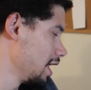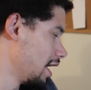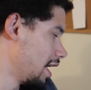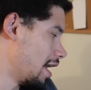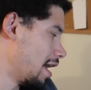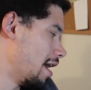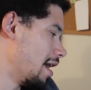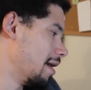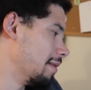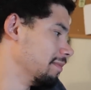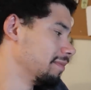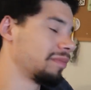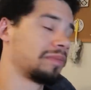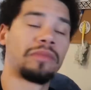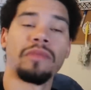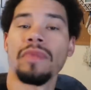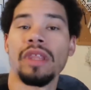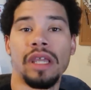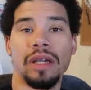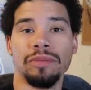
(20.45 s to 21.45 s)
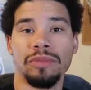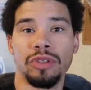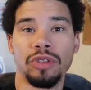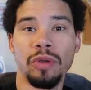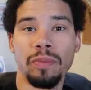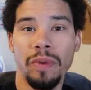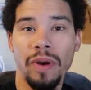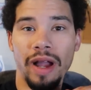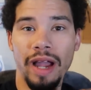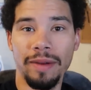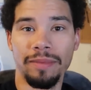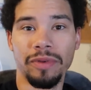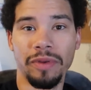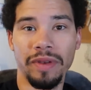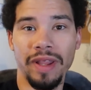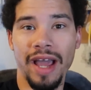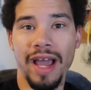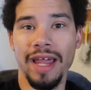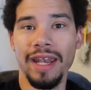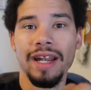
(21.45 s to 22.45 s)
Um, I'm super hyped on
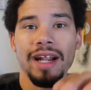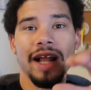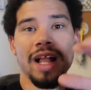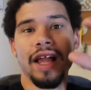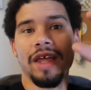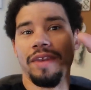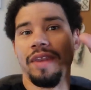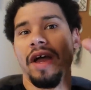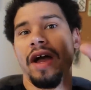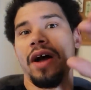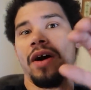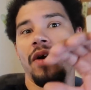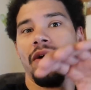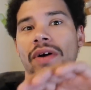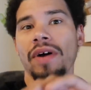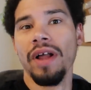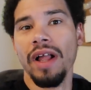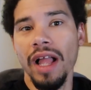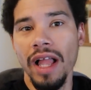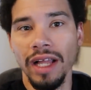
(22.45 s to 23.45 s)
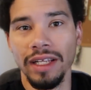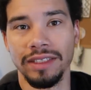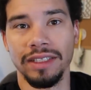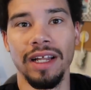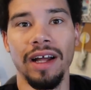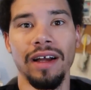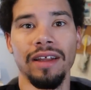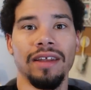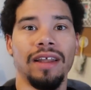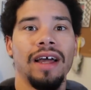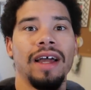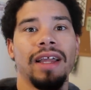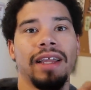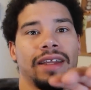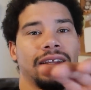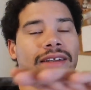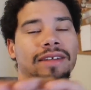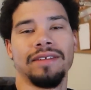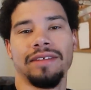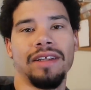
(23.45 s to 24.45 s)
that. Now, it's not
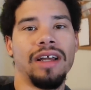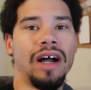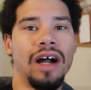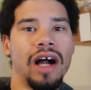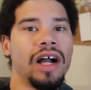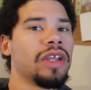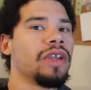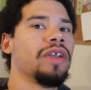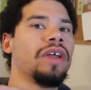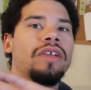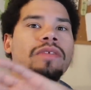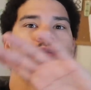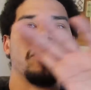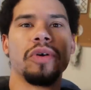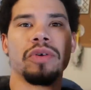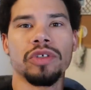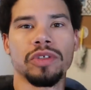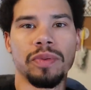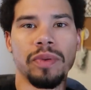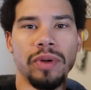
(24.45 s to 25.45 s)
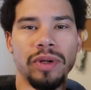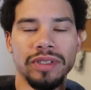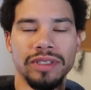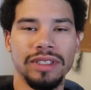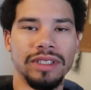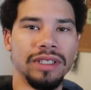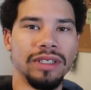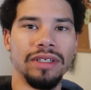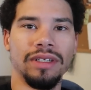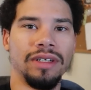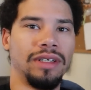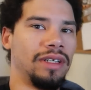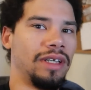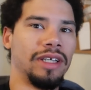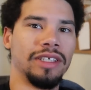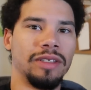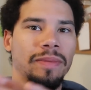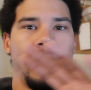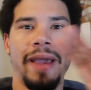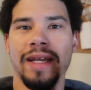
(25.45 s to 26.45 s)
like uh, United Motorsports
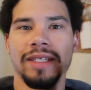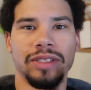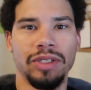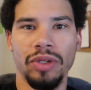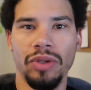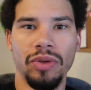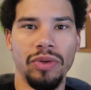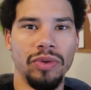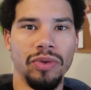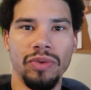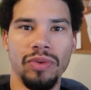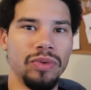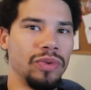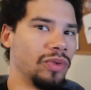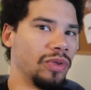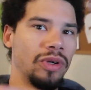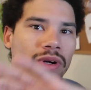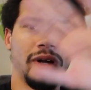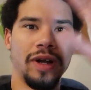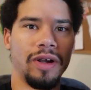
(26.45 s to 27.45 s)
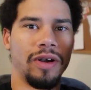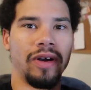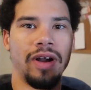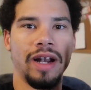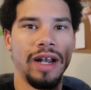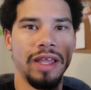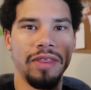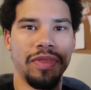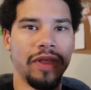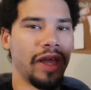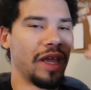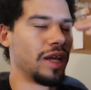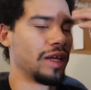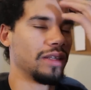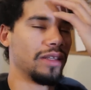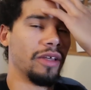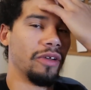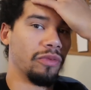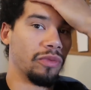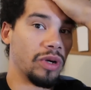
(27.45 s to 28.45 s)
is a bad tune or, or
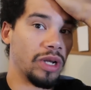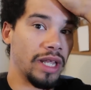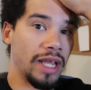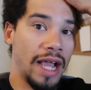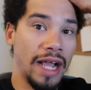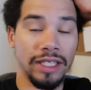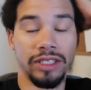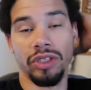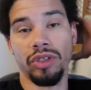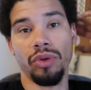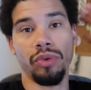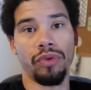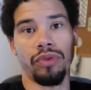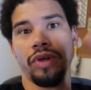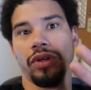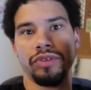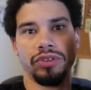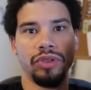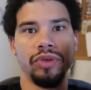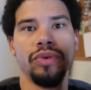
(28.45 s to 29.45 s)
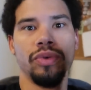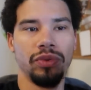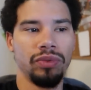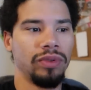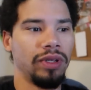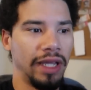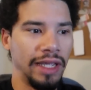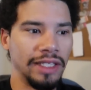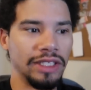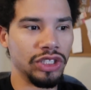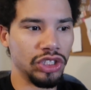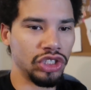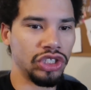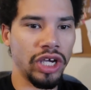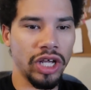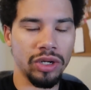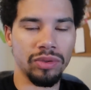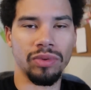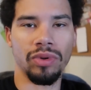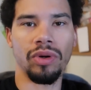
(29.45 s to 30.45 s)
anything that really has to do with their tune in
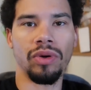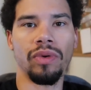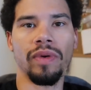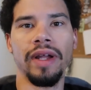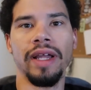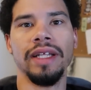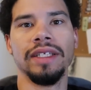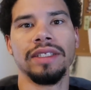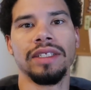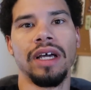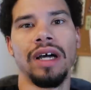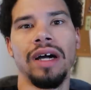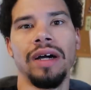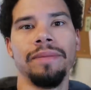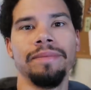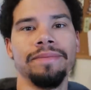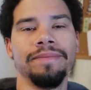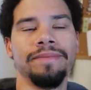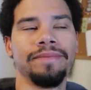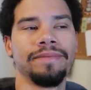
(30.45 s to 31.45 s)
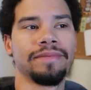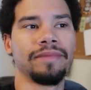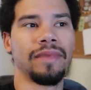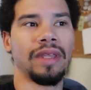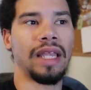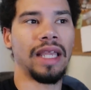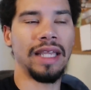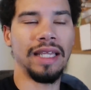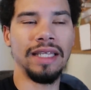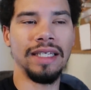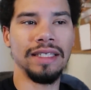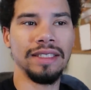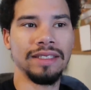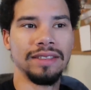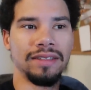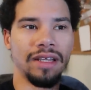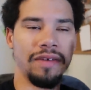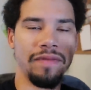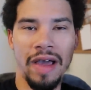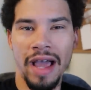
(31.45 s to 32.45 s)
general. It's um,
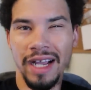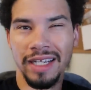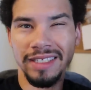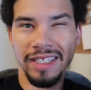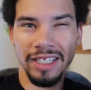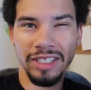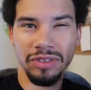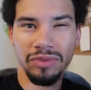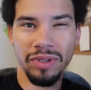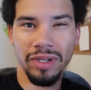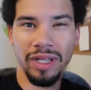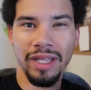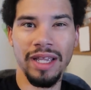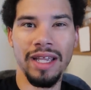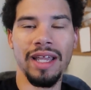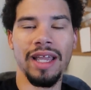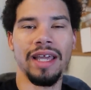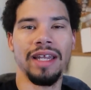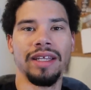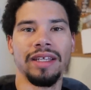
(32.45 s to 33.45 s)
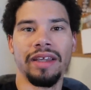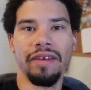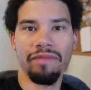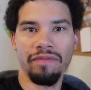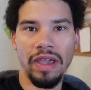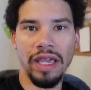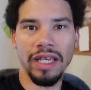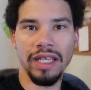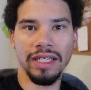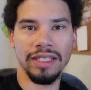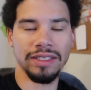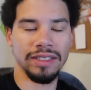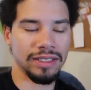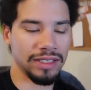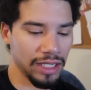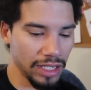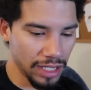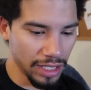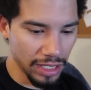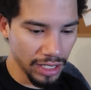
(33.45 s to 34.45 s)
ease of access, really, and
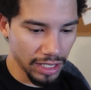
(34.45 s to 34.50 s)
convenience.